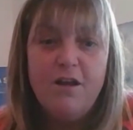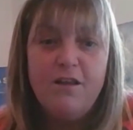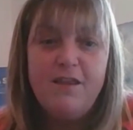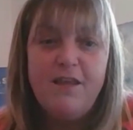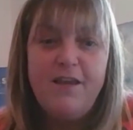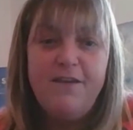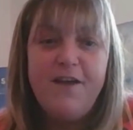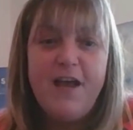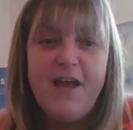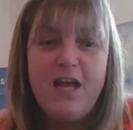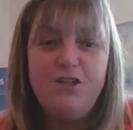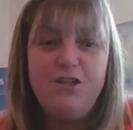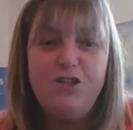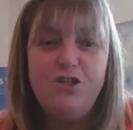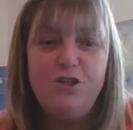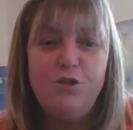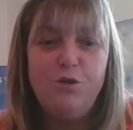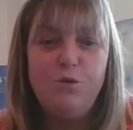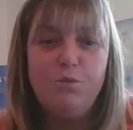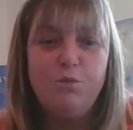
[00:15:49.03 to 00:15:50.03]
They've had
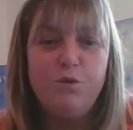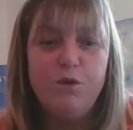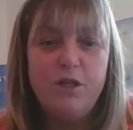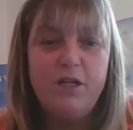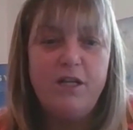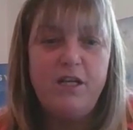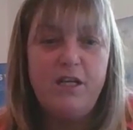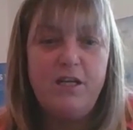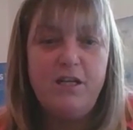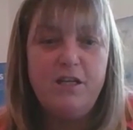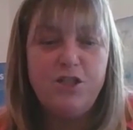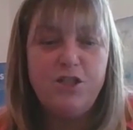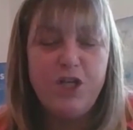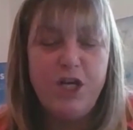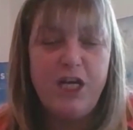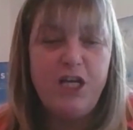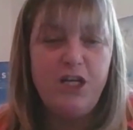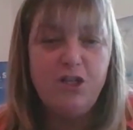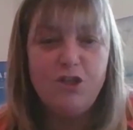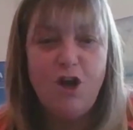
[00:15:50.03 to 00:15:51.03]
to really
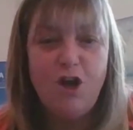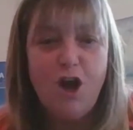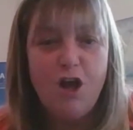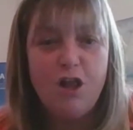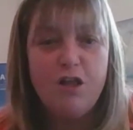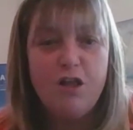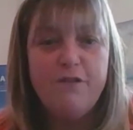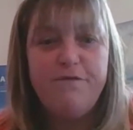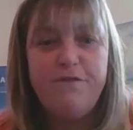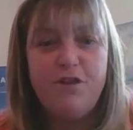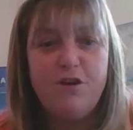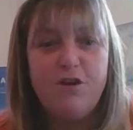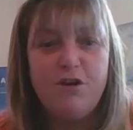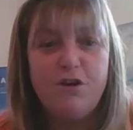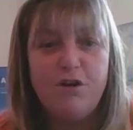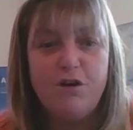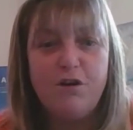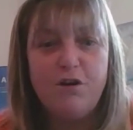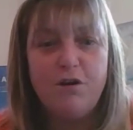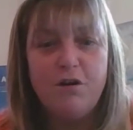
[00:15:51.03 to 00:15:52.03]
change all of
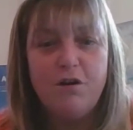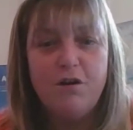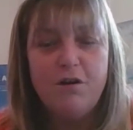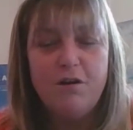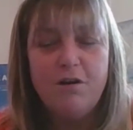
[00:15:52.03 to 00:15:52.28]
their